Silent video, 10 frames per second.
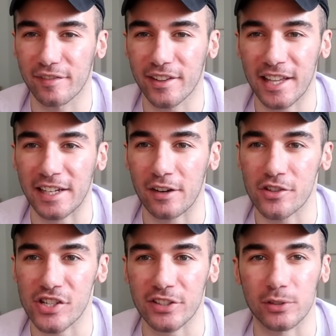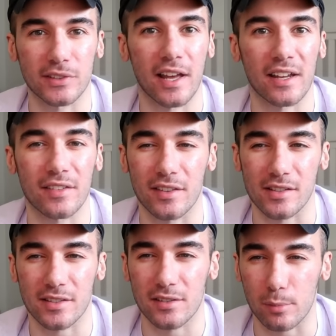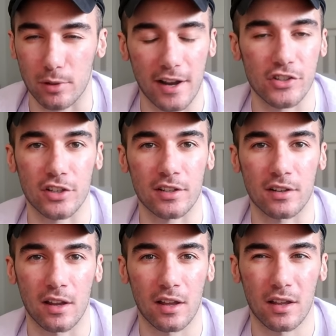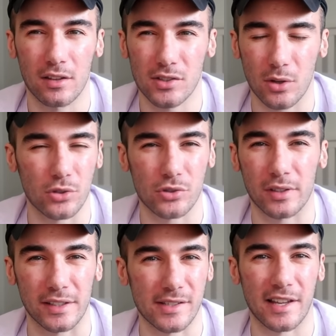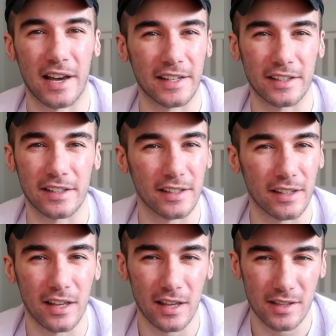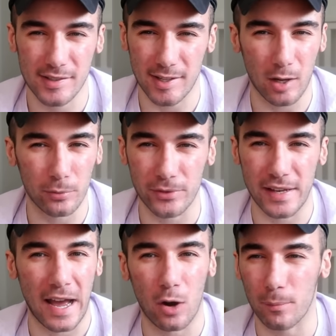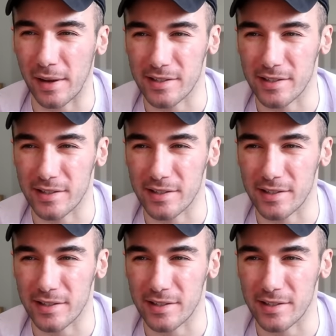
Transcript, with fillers: I feel like every single day this depression, social anxiety, self-doubt,